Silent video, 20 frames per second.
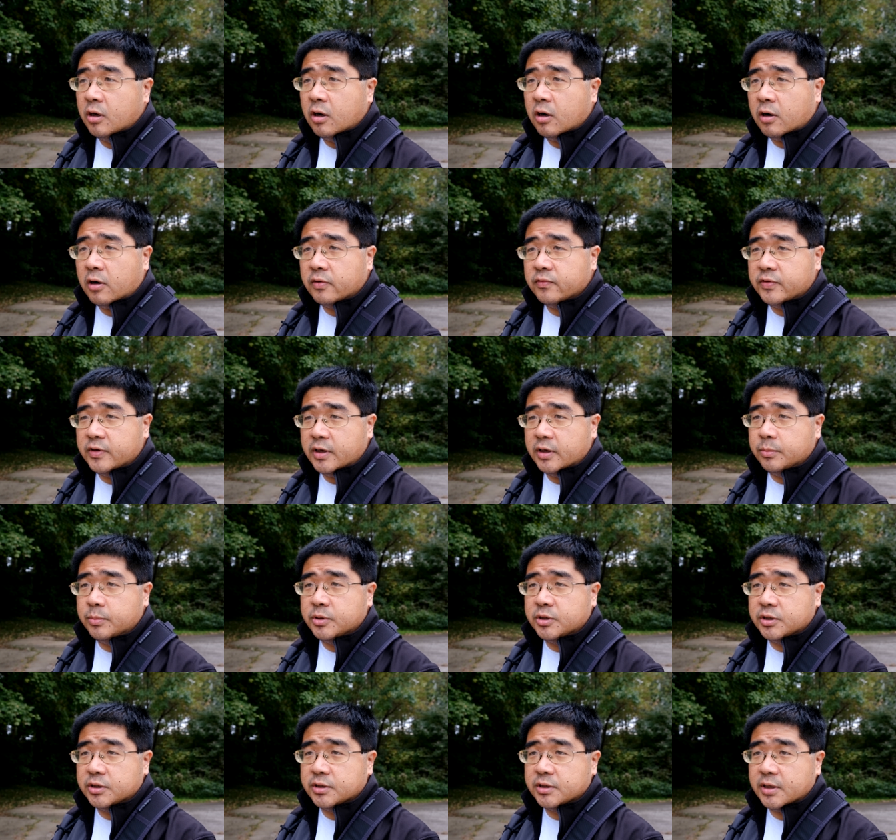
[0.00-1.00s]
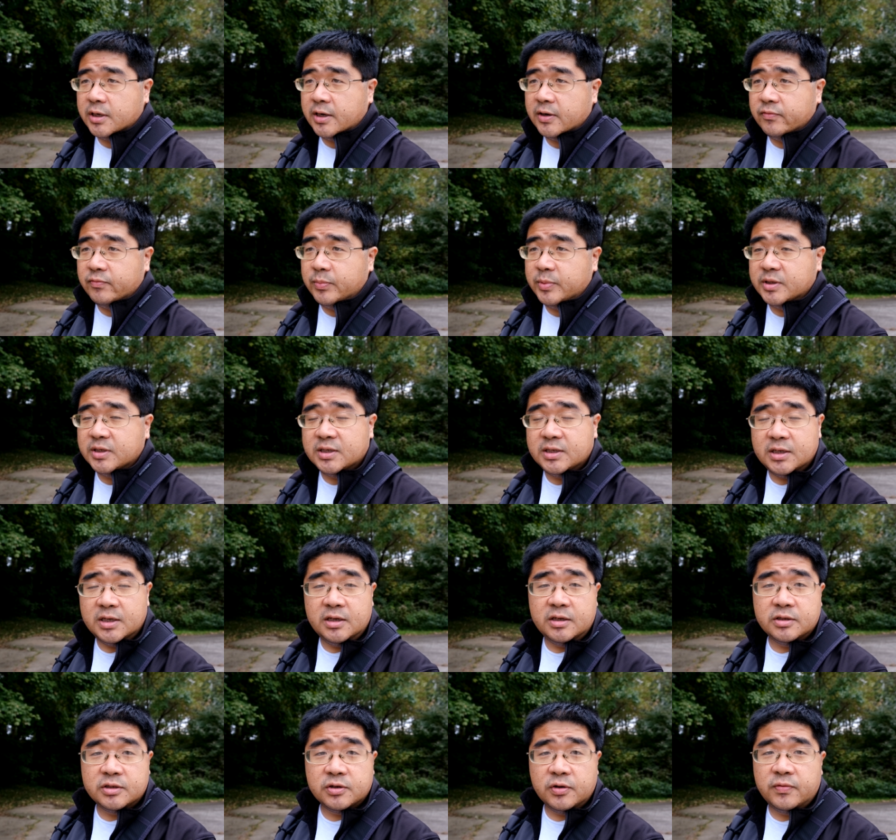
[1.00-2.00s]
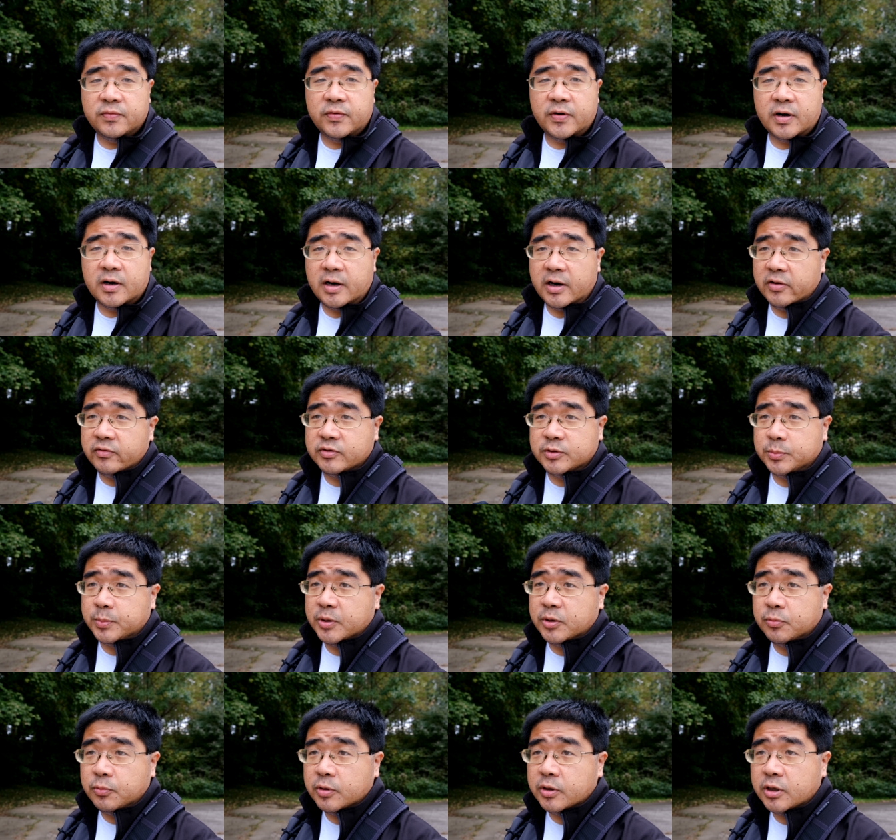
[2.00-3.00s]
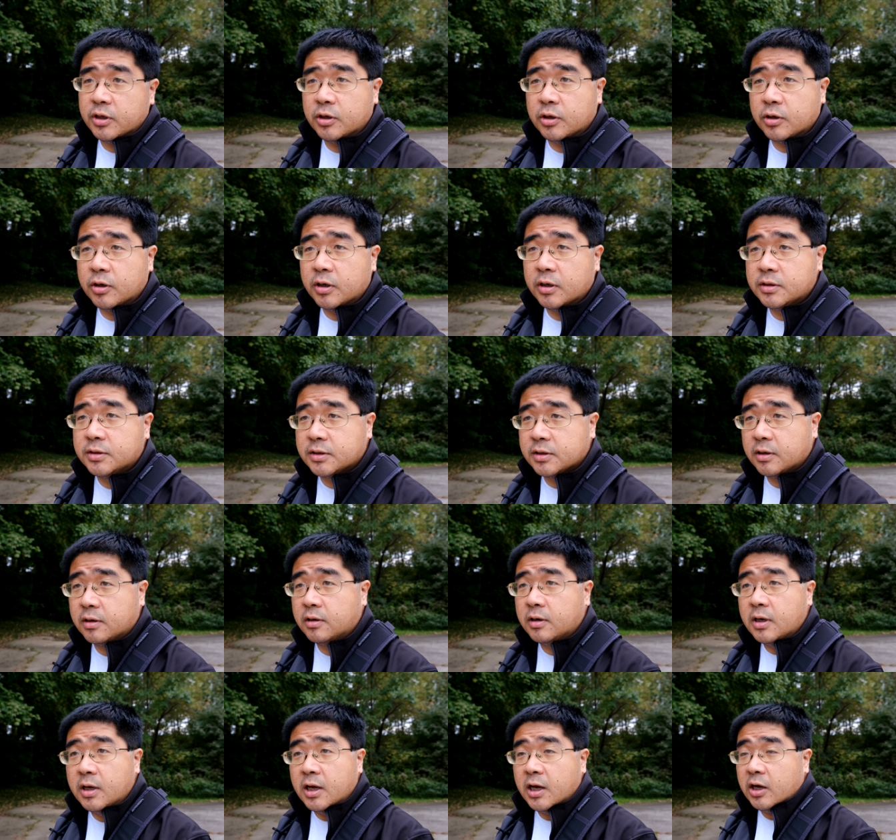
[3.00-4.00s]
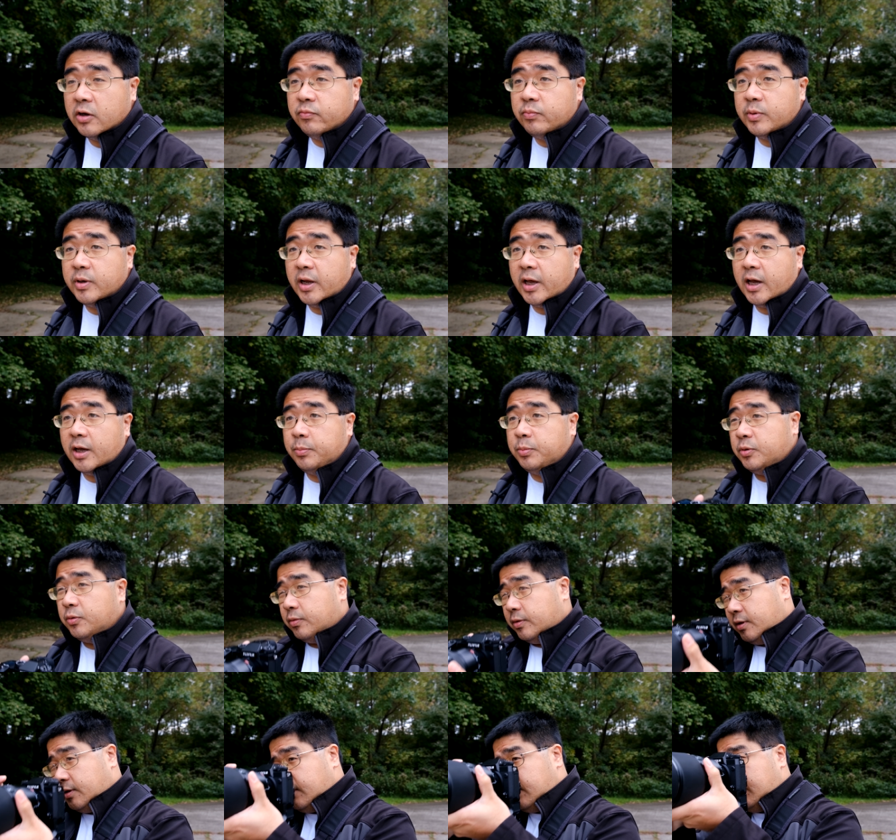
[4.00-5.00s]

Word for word: all the images that I've been seeing so far has been really good. So I've been happy with it.